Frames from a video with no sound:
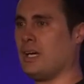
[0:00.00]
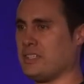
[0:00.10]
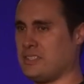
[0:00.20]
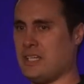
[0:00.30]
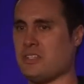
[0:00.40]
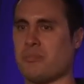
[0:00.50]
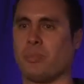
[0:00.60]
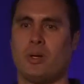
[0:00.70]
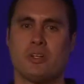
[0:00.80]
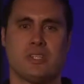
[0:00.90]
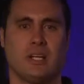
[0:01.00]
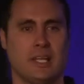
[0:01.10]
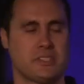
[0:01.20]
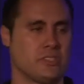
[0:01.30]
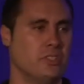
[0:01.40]
standards approach that
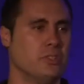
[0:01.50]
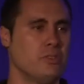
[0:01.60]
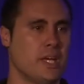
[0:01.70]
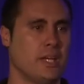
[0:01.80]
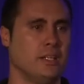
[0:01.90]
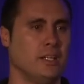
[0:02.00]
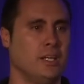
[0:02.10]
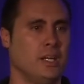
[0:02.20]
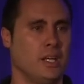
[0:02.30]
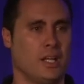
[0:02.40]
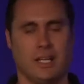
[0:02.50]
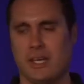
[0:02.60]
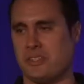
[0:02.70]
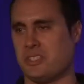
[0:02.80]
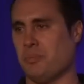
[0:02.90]
allows us to do that
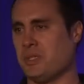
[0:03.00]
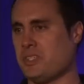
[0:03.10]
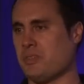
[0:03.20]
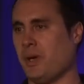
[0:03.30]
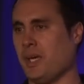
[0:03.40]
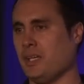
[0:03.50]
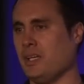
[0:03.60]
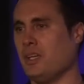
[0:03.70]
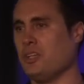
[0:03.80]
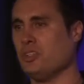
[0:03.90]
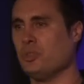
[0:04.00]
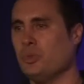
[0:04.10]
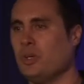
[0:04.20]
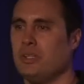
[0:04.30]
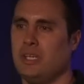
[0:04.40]
allows us to participate in a
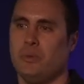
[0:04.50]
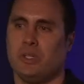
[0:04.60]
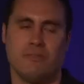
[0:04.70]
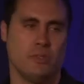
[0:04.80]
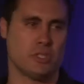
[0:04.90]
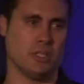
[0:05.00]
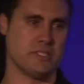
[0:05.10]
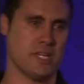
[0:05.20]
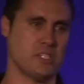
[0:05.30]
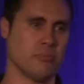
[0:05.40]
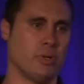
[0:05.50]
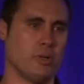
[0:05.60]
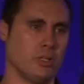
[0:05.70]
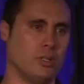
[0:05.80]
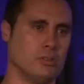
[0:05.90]
new networking virtualization
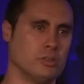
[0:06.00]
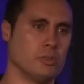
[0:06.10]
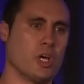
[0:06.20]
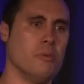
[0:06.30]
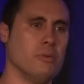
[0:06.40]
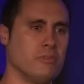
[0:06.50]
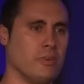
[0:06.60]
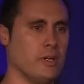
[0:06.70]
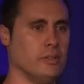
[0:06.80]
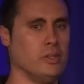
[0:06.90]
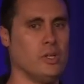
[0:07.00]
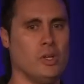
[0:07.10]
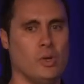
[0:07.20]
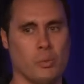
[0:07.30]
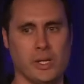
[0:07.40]
protocol called OpenFlow,
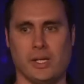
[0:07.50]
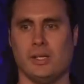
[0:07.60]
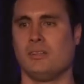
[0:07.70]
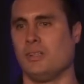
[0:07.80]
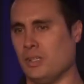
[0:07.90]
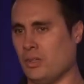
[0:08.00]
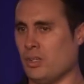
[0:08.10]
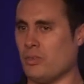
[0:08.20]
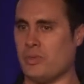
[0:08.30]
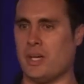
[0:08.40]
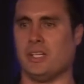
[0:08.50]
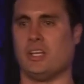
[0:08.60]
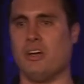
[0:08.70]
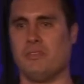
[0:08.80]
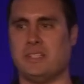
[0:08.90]
where, without
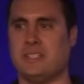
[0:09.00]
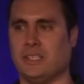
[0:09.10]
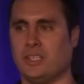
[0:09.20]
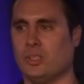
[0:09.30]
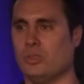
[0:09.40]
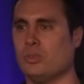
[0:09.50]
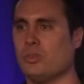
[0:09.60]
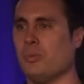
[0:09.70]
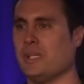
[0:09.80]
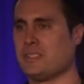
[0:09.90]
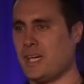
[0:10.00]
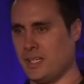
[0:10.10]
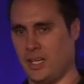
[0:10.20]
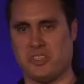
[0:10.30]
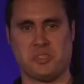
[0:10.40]
getting overly technical, we can
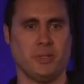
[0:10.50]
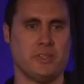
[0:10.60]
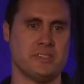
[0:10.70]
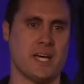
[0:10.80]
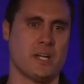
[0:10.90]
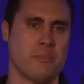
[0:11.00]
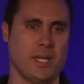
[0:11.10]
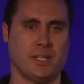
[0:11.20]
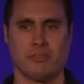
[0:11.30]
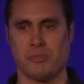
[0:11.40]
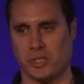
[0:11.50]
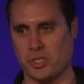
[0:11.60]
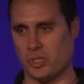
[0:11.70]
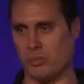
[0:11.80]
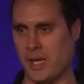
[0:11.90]
take and split the data packet from the
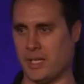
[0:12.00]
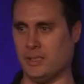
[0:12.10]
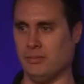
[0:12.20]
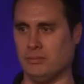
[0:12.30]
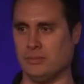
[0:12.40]
control packet